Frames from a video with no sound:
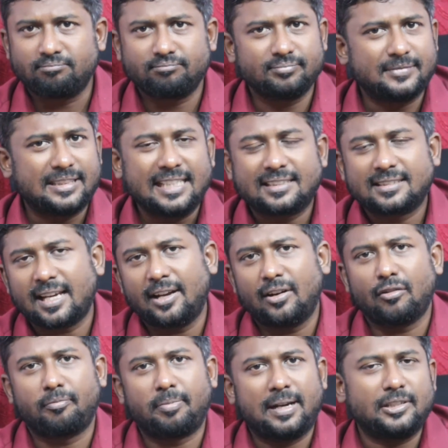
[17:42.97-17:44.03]
these kind
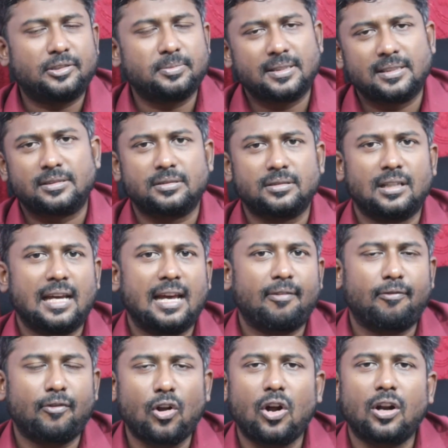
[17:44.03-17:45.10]
of punishments
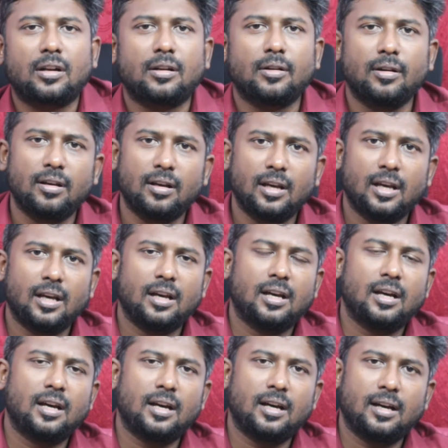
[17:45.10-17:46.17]
have not
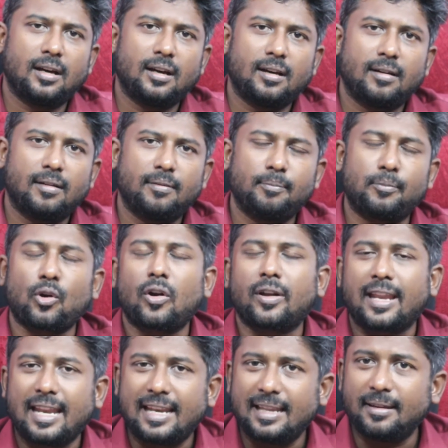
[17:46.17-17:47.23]
brought
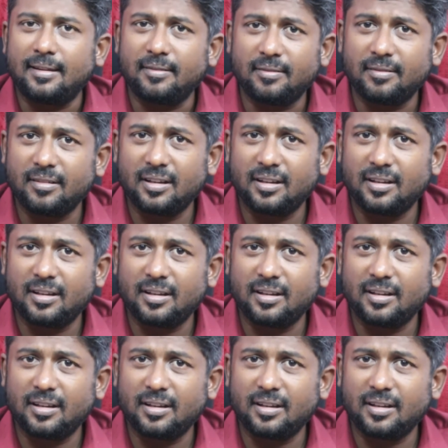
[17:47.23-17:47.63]
any